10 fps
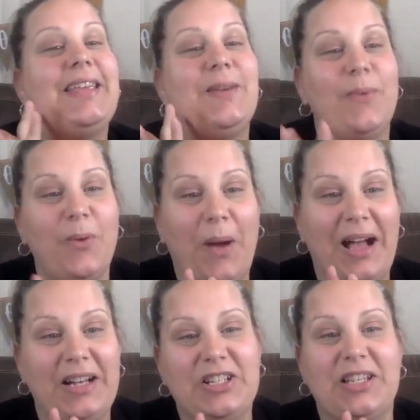he will
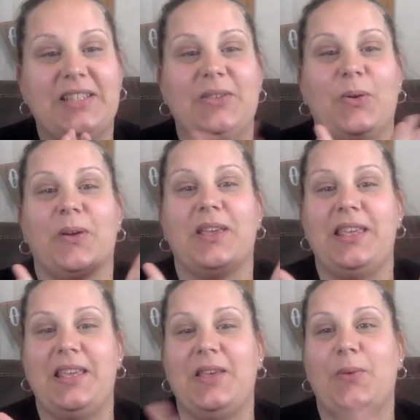watch us, or
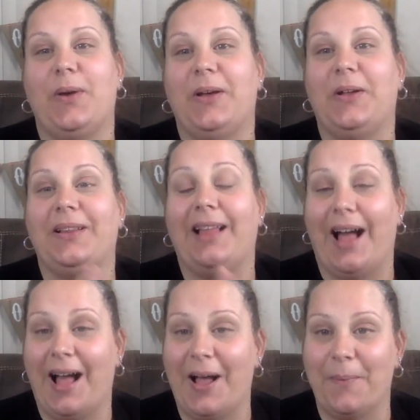he will
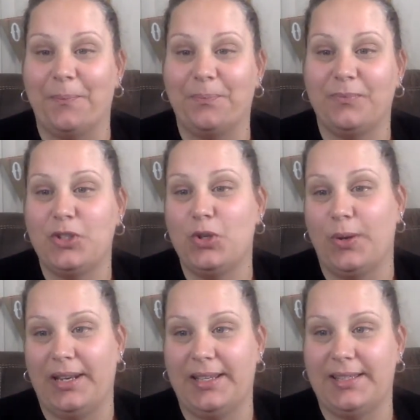
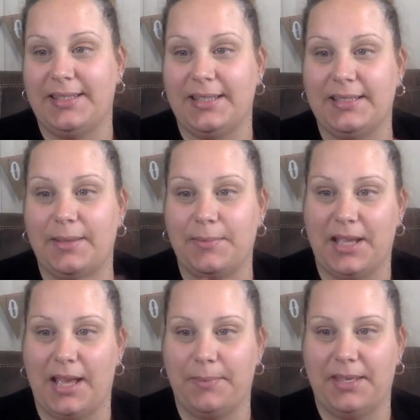join us
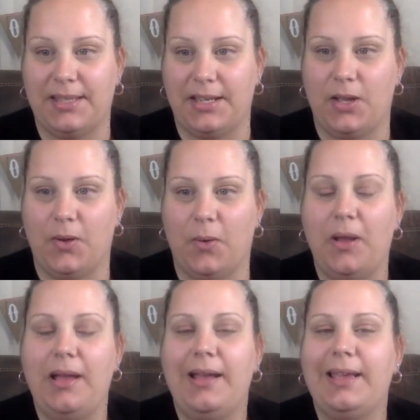sometime, because I know
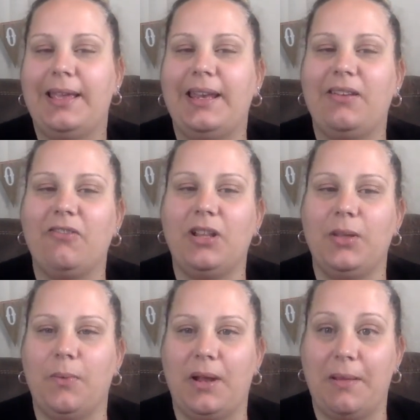he didn't
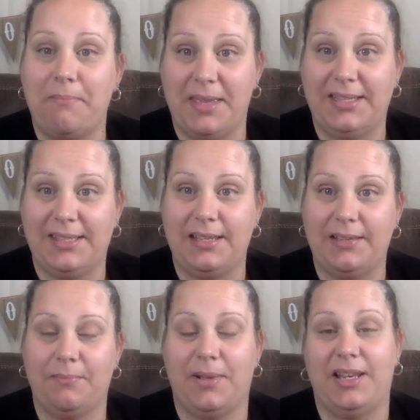really want to miss
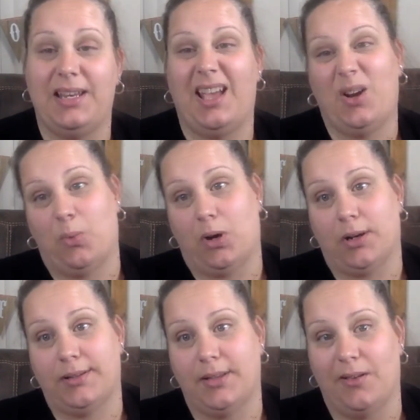it, but he had to
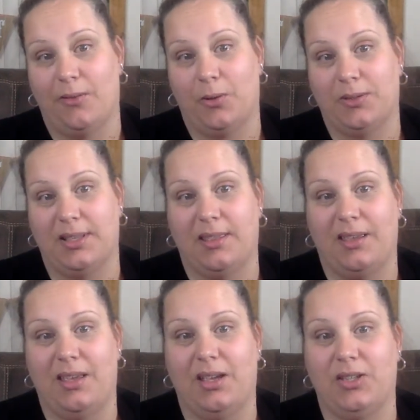work, so there was
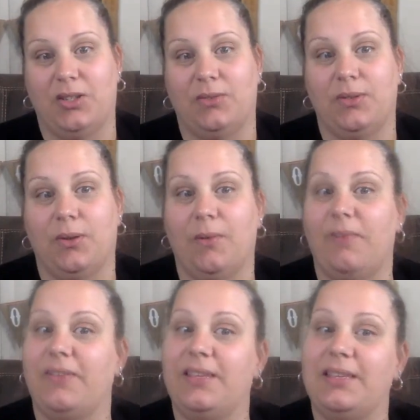nothing he could do. So
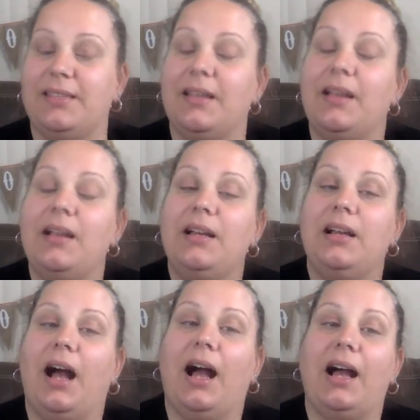if he's
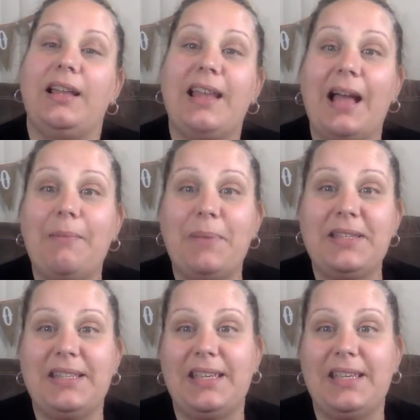not busy,